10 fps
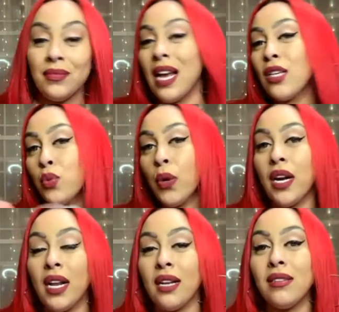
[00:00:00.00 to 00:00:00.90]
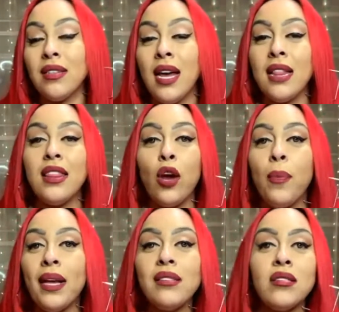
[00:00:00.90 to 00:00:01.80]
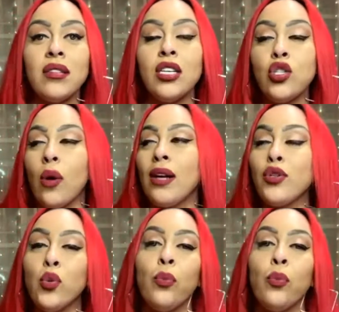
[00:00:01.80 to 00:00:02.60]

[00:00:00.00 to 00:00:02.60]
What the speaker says: That's what it is. They're basically trying to